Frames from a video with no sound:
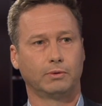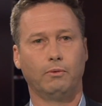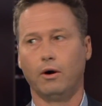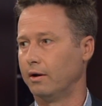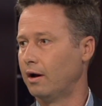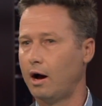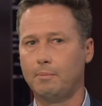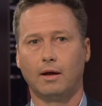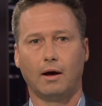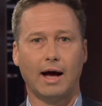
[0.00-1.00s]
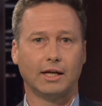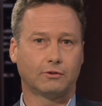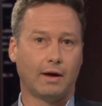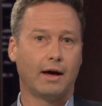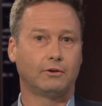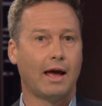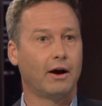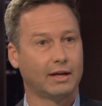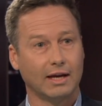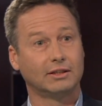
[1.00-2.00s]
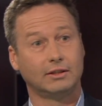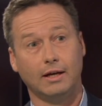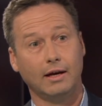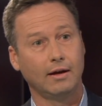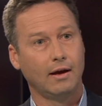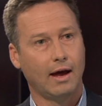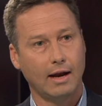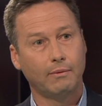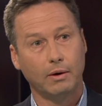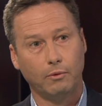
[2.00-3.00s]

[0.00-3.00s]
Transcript: we want. I'm going to ask our guests here, and anyone